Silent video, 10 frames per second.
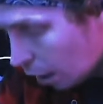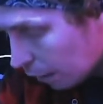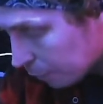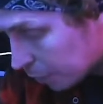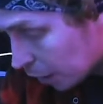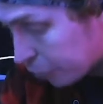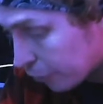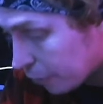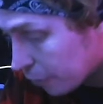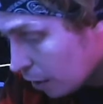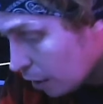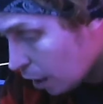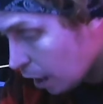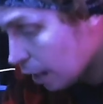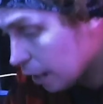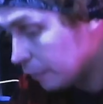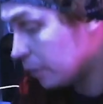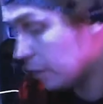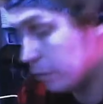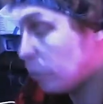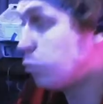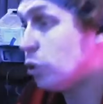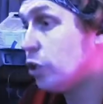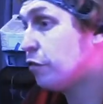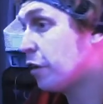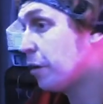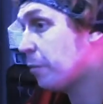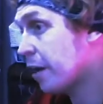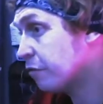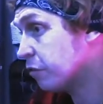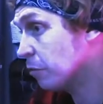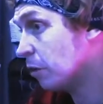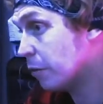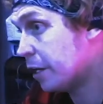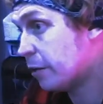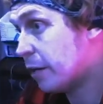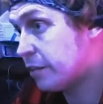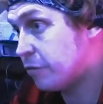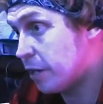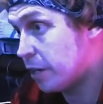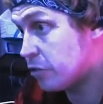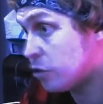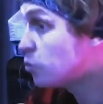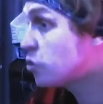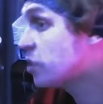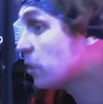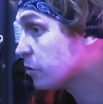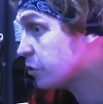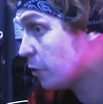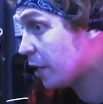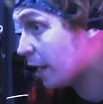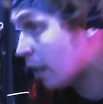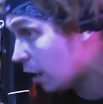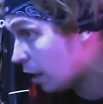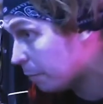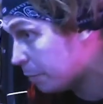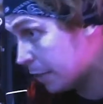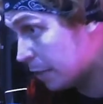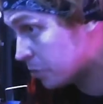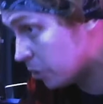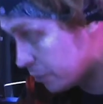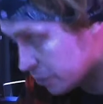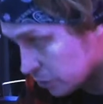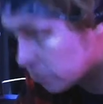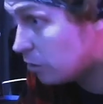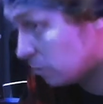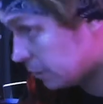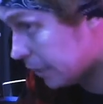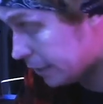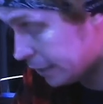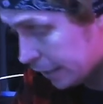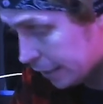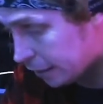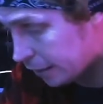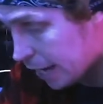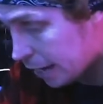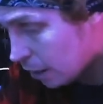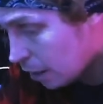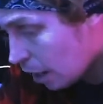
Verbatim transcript: Um, Gunther, uh, a really good friend of mine from uh, Radioactive Records, who's still doing uh, pickup services, so get and get into that.